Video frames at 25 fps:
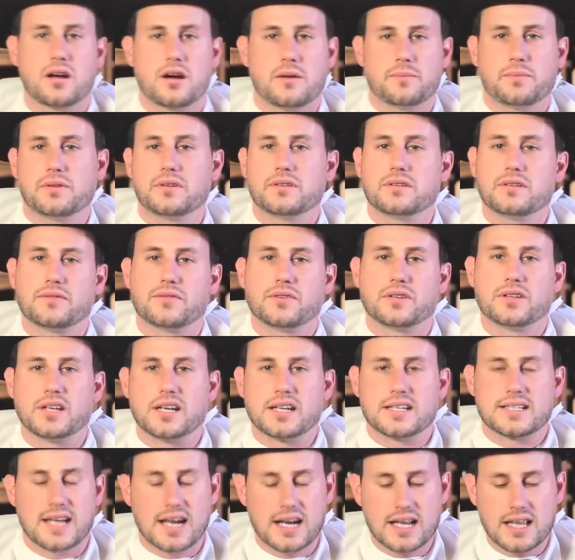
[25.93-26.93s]
a couple of different
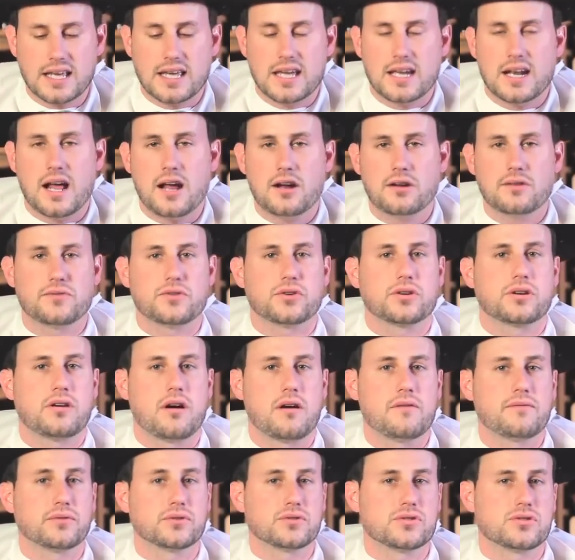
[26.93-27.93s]
things. Kind of get out of your
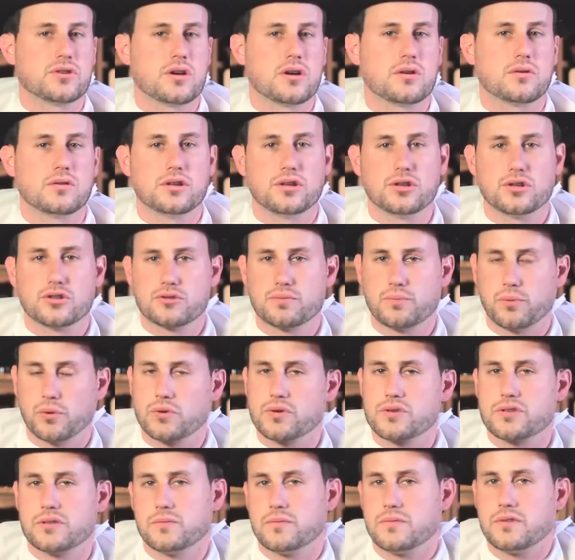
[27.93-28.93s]
comfort zone and
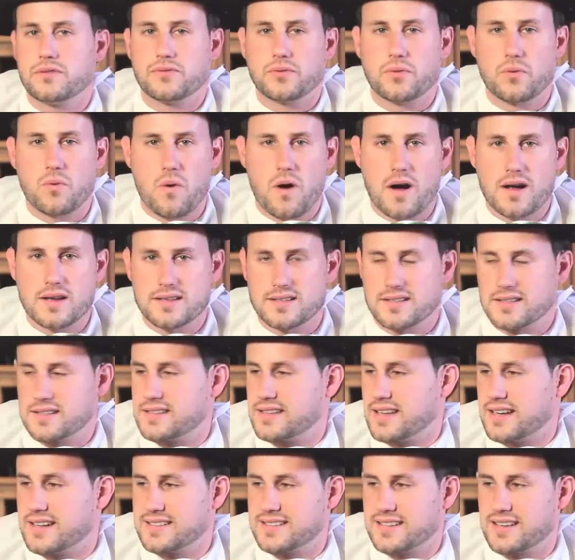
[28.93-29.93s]
explore some different wines
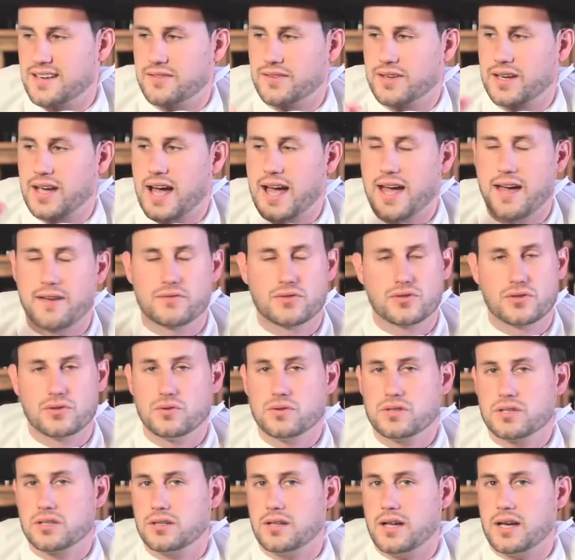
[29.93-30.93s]
this Thanksgiving. I have
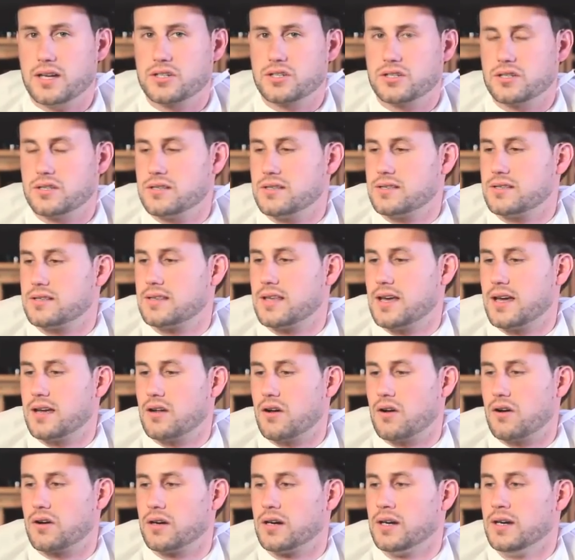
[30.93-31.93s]
two selections
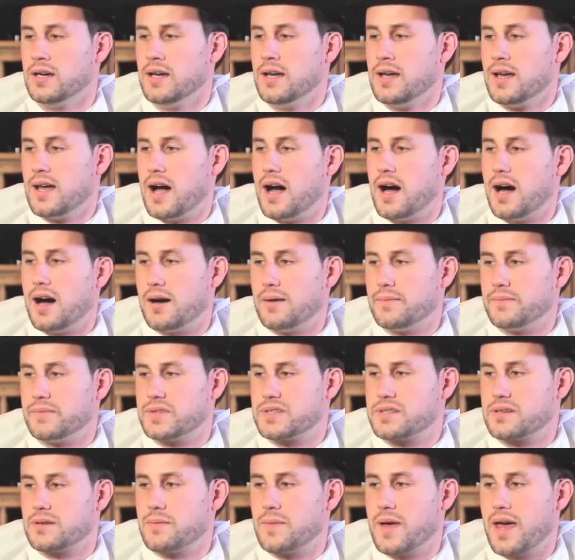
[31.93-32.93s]
that are
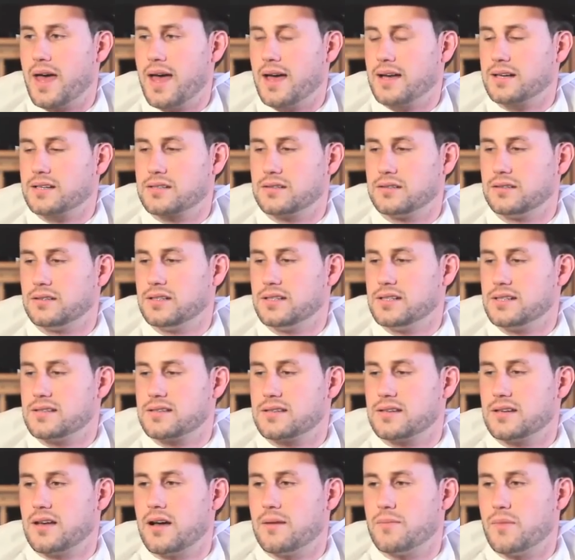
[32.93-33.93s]
um, some
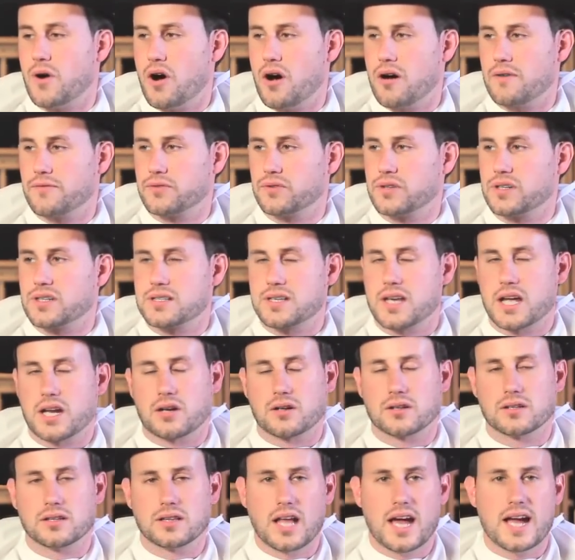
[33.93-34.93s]
excellent um, offerings that
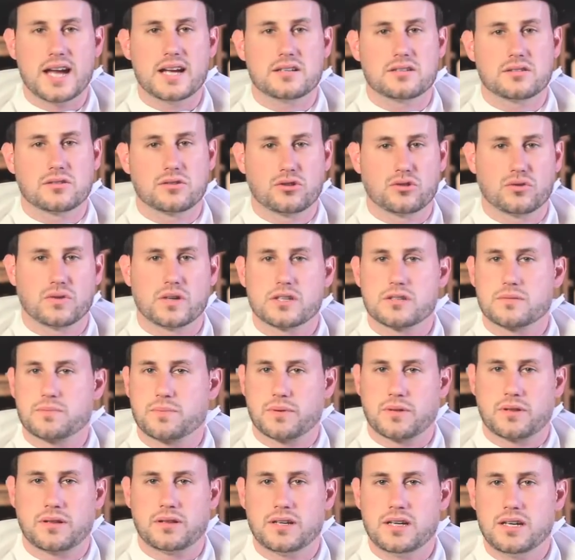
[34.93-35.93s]
are light, crisp,
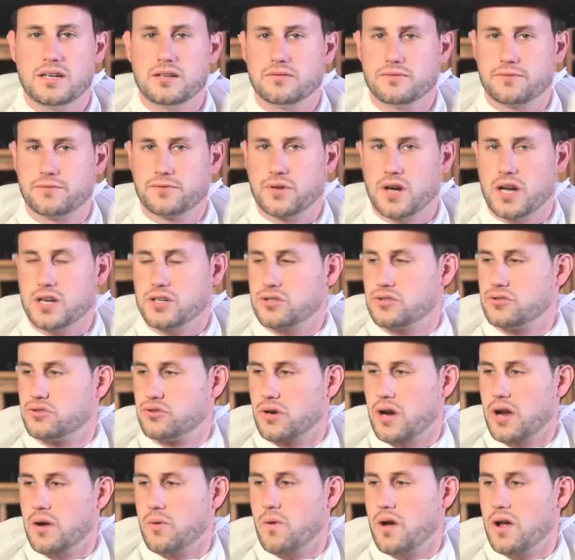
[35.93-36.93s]
clean, fresh,
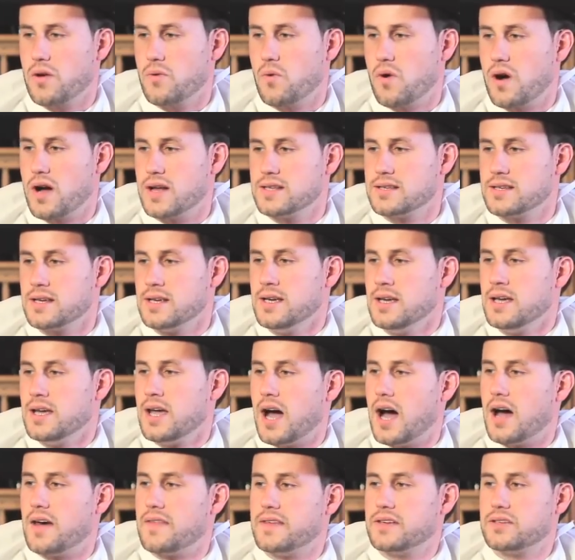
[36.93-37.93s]
dry white wines.
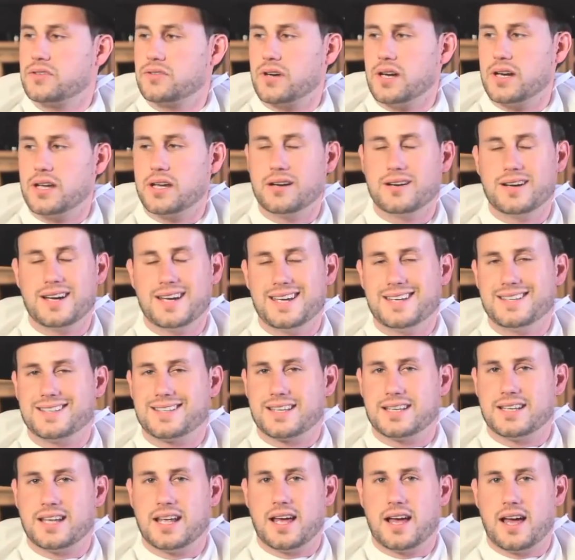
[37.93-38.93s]
Uh, this right here
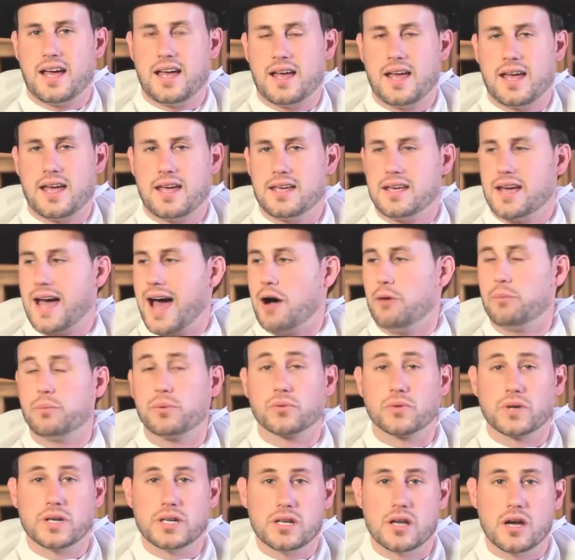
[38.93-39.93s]
is a
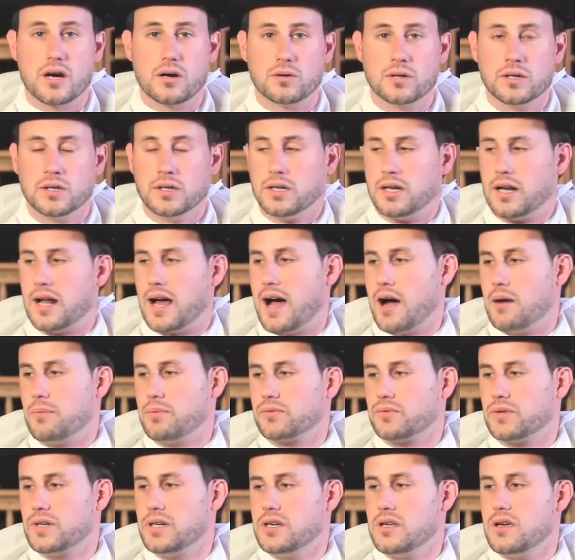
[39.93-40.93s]
Albarino. Now,
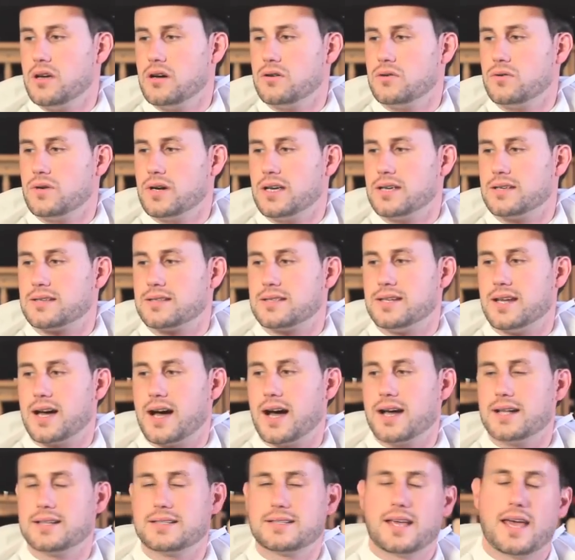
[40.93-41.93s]
Albarino is
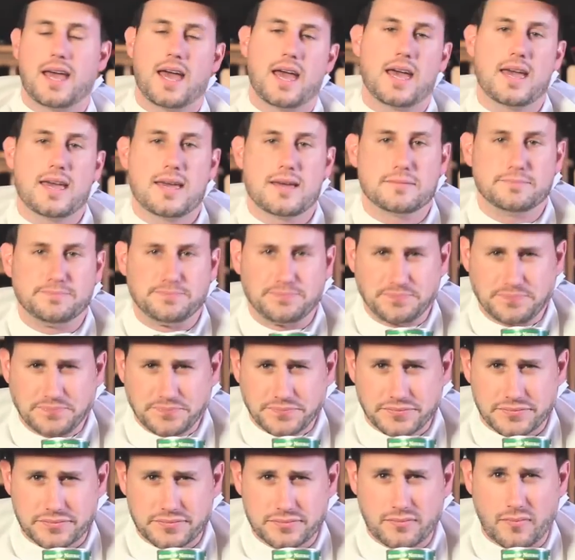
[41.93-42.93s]
not a
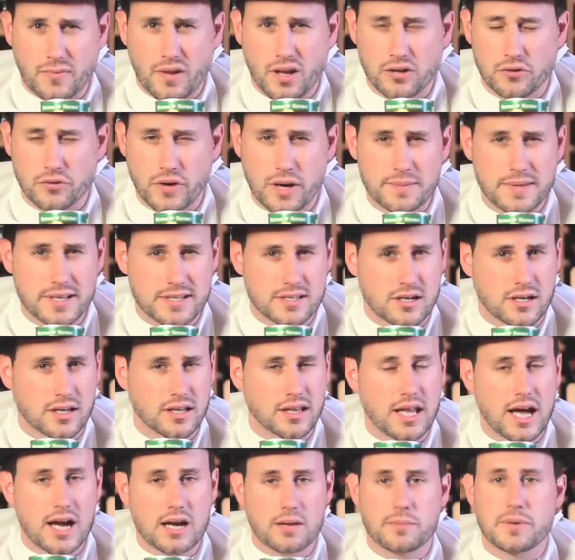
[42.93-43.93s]
grape that's on a
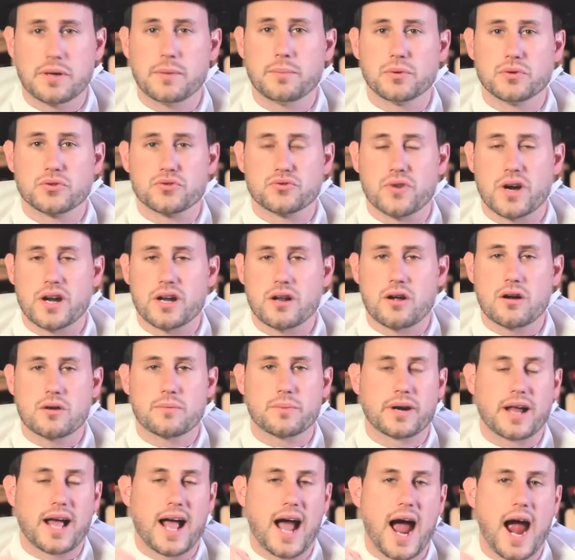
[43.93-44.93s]
lot of people's radar,
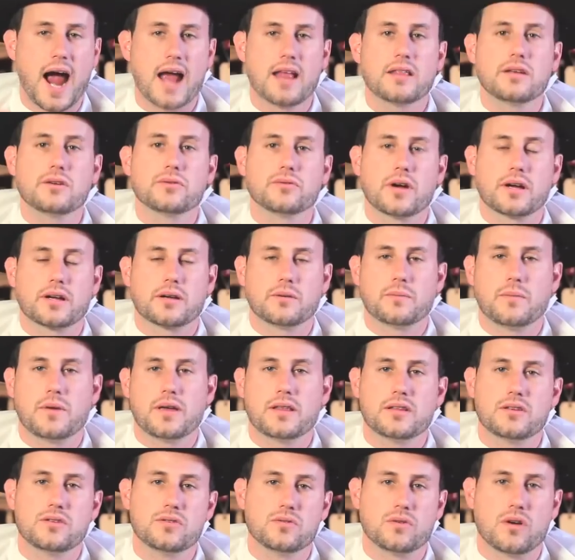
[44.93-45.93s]
but I highly
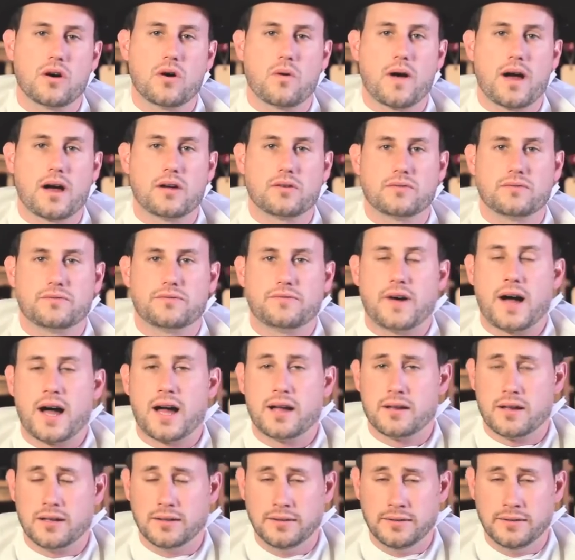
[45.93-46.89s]
recommend that you go out and find,